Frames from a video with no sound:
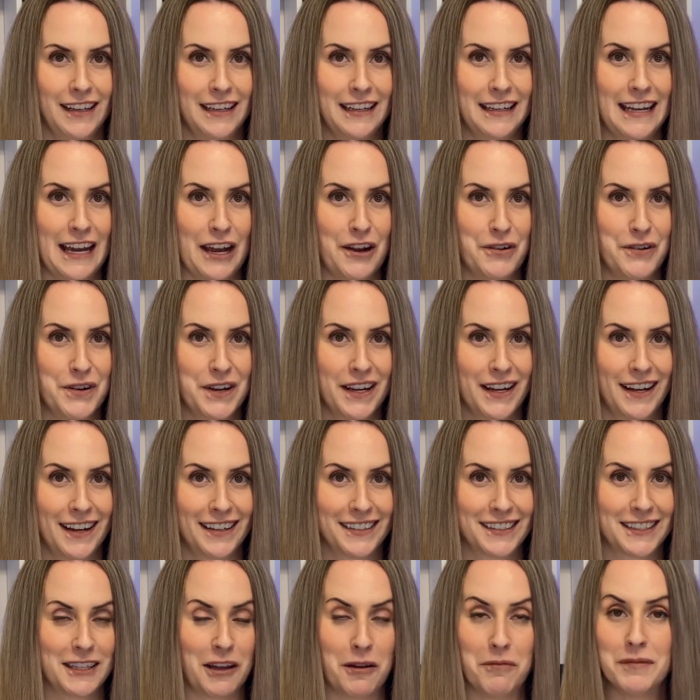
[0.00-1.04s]
Now,
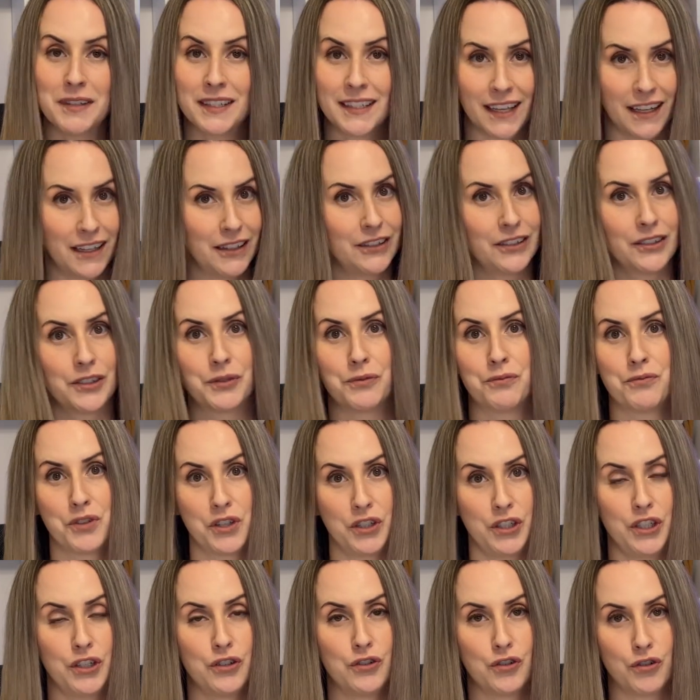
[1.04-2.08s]
some sellers
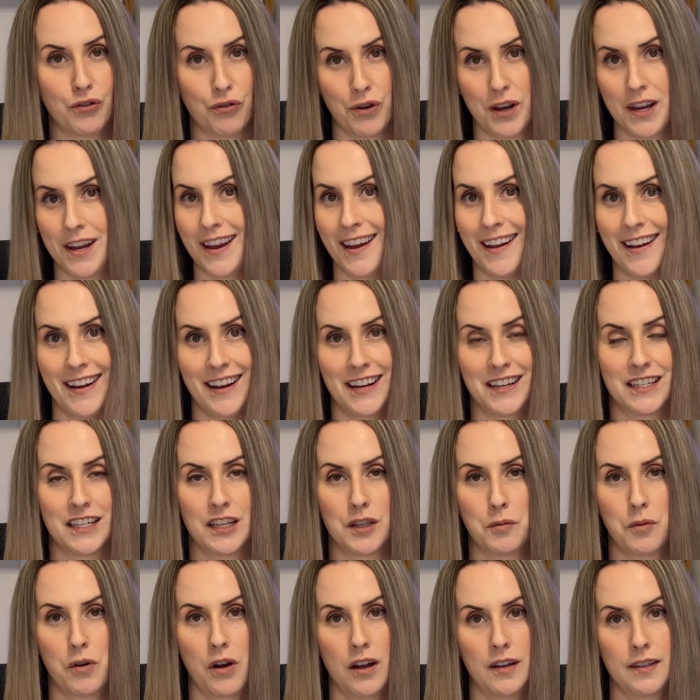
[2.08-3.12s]
really enjoy getting into
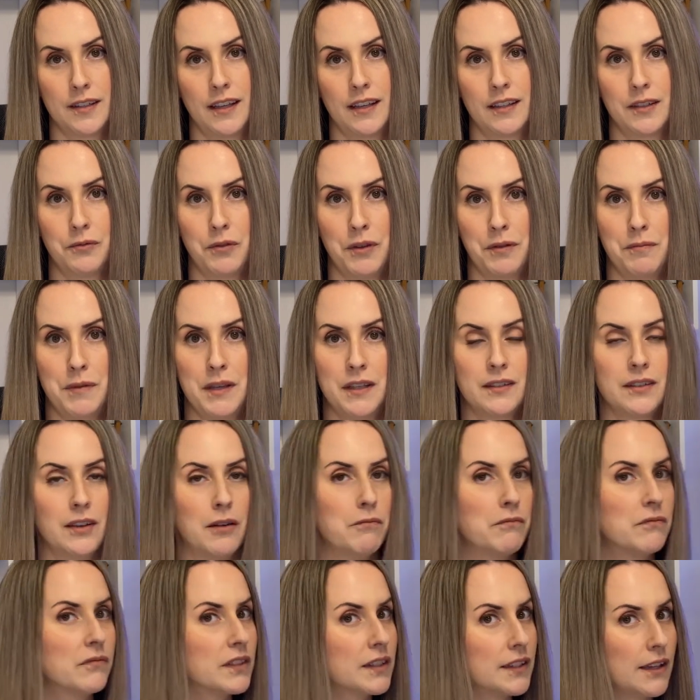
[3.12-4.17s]
the process with me.
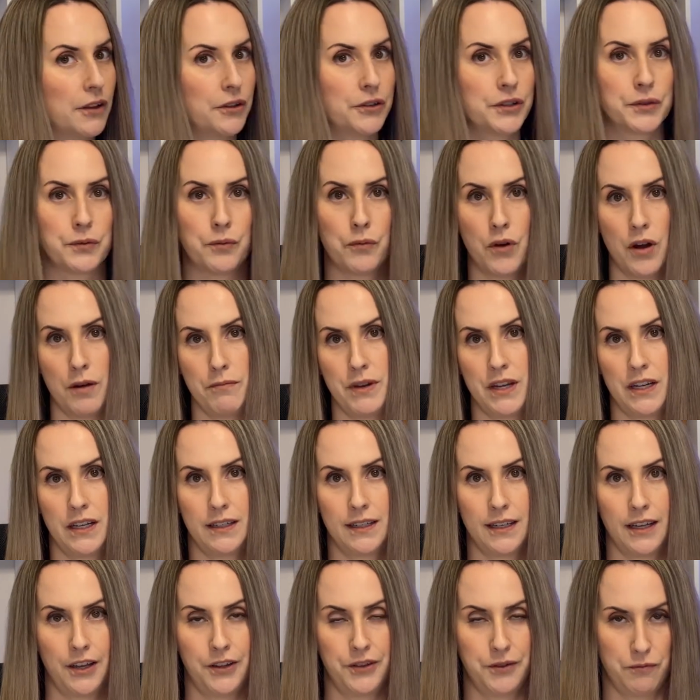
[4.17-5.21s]
Some sellers want me to
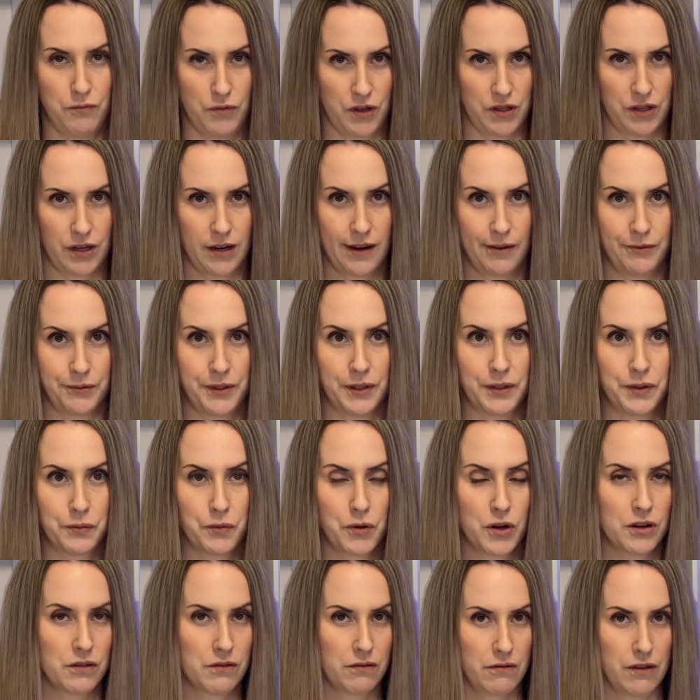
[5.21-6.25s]
tell them what their house is
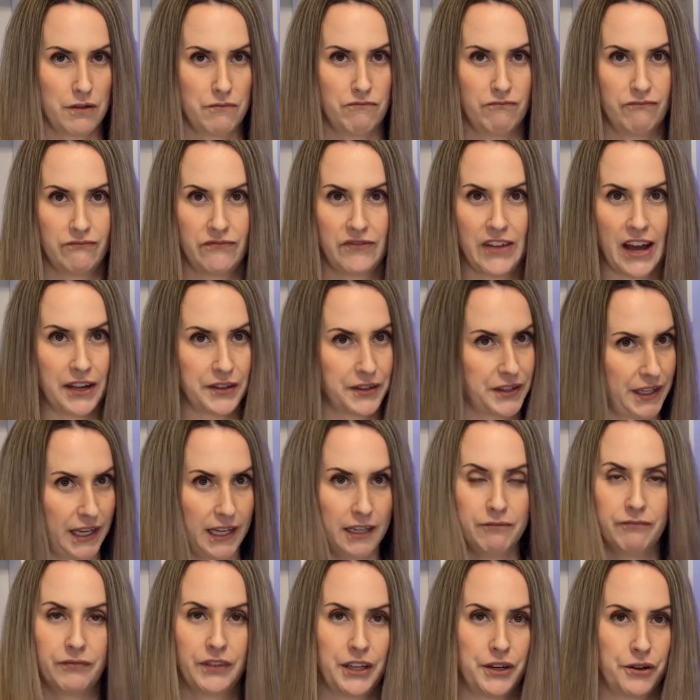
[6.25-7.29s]
worth, and that's
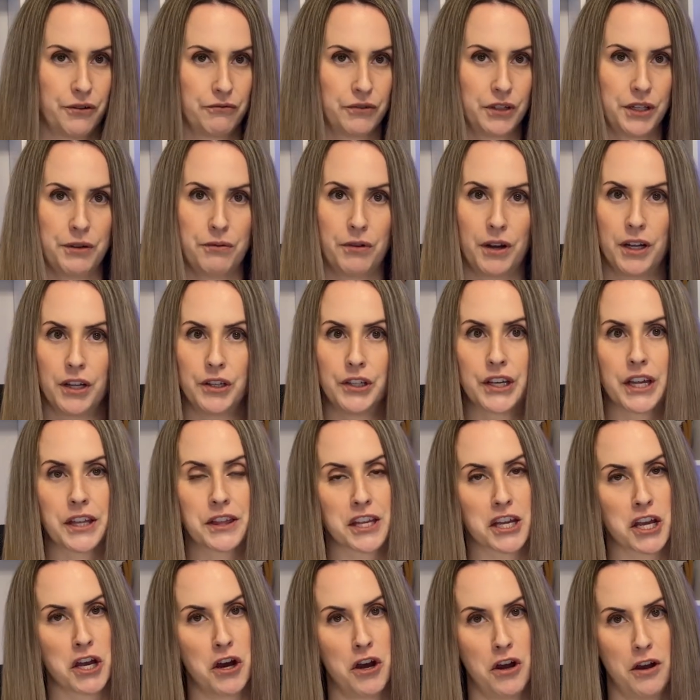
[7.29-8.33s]
it. They don't really want to look at
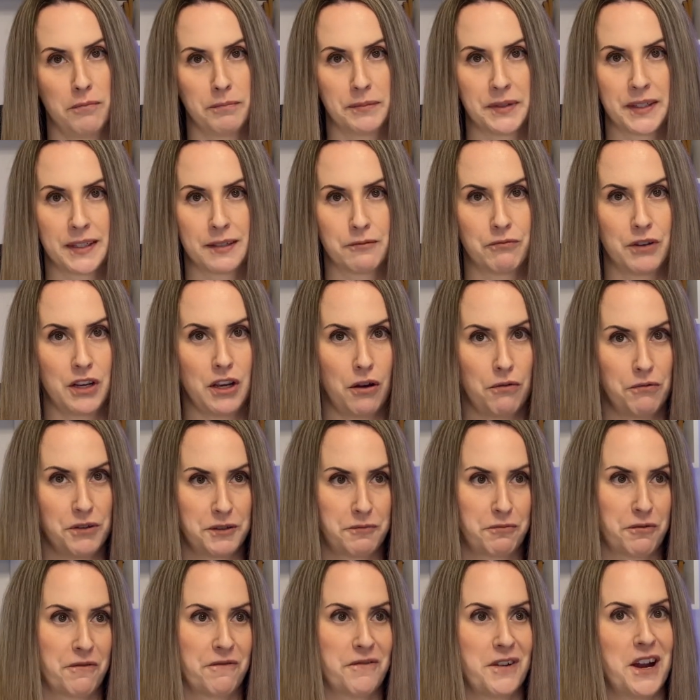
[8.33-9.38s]
the comps. We
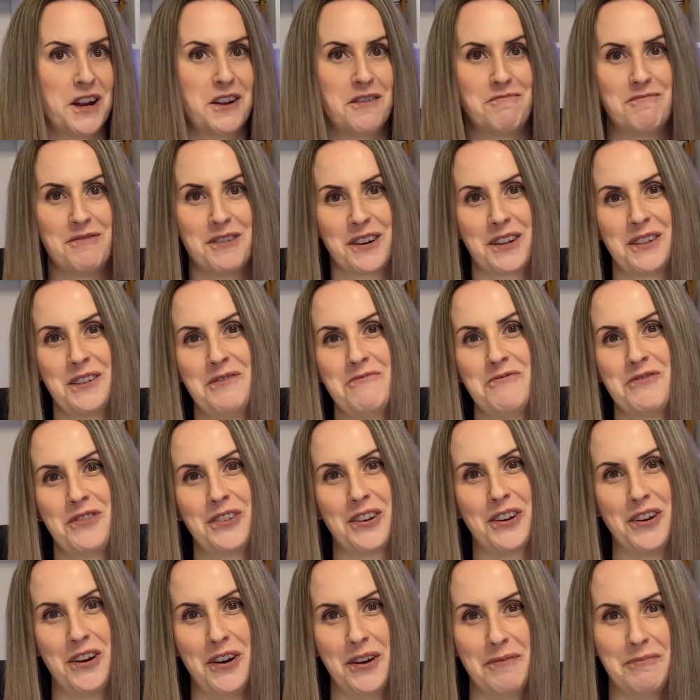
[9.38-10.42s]
always provide a booklet with
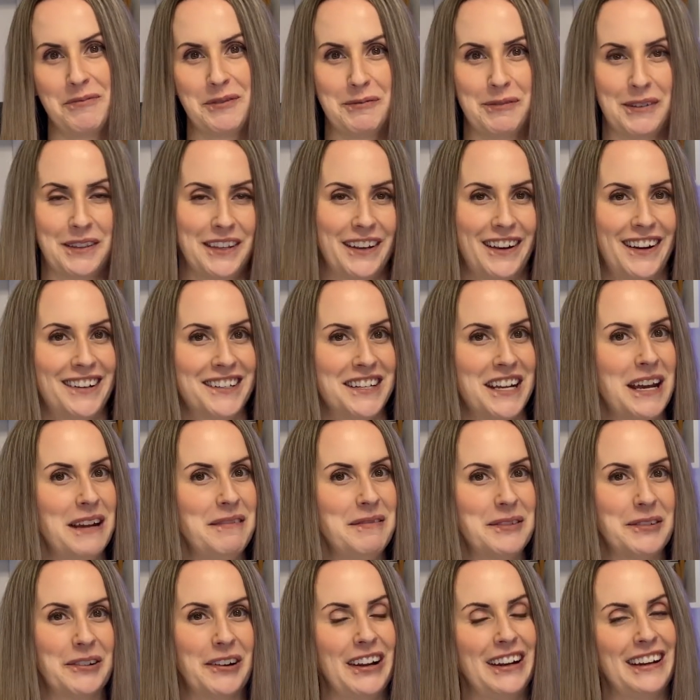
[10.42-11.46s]
the comps, but there are
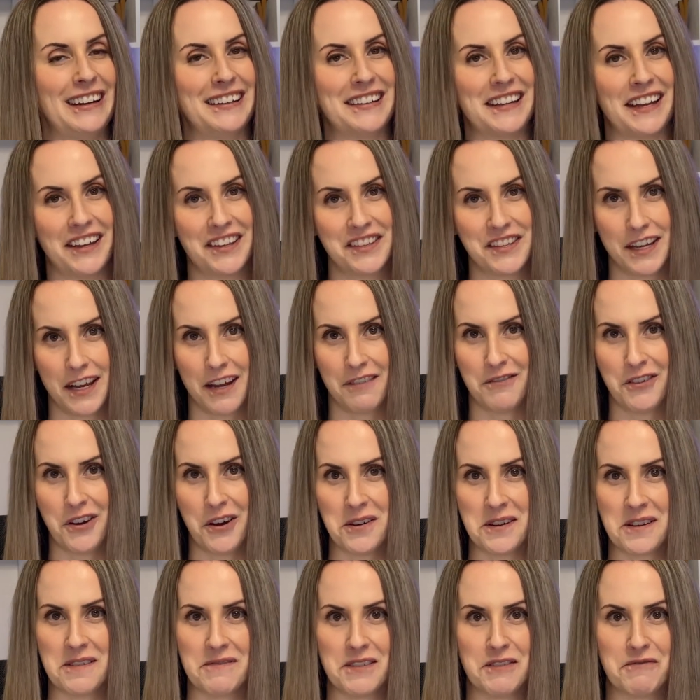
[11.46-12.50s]
times where I can tell they have
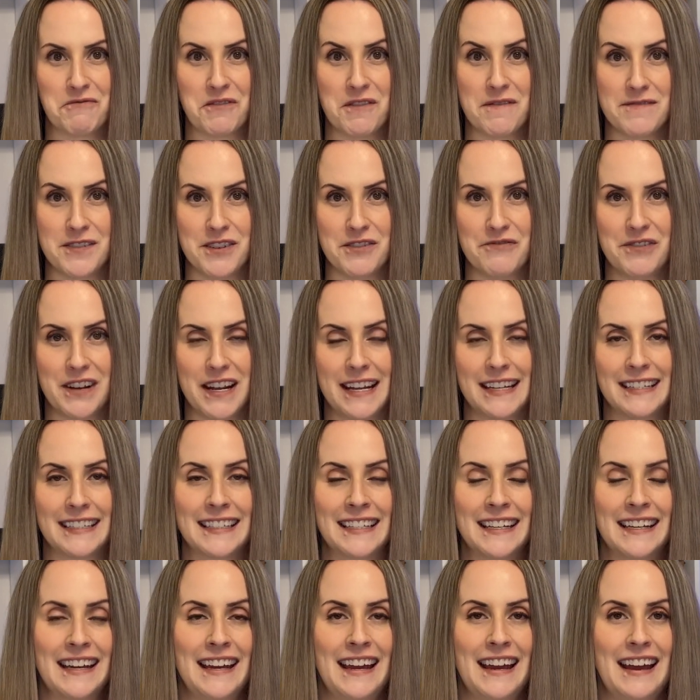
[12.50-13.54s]
not even reviewed it.
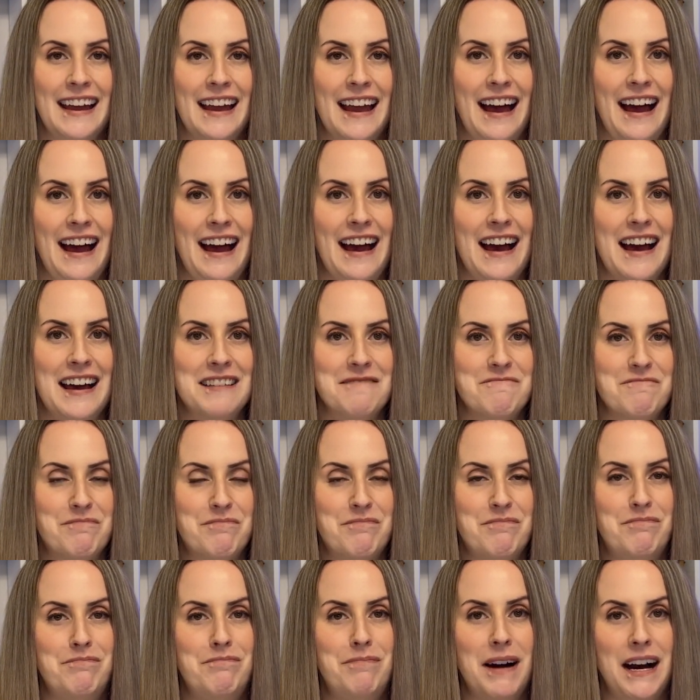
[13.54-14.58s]

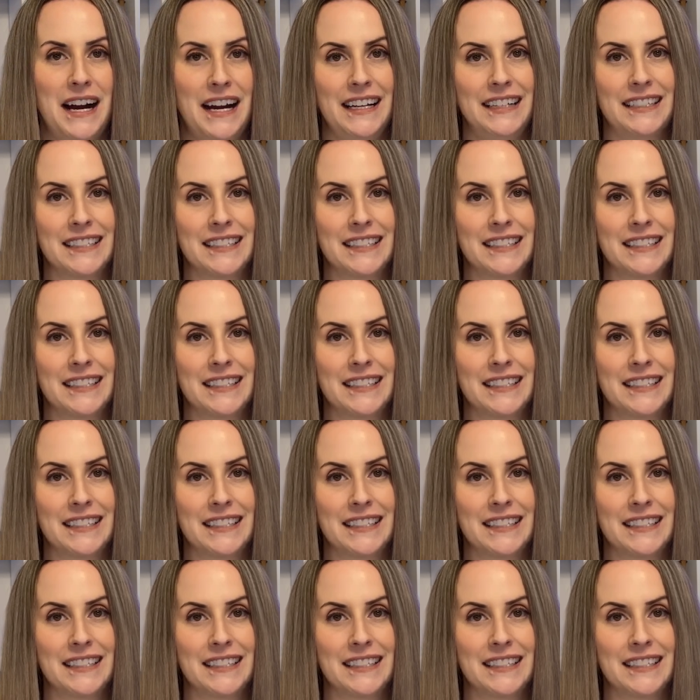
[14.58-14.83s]
But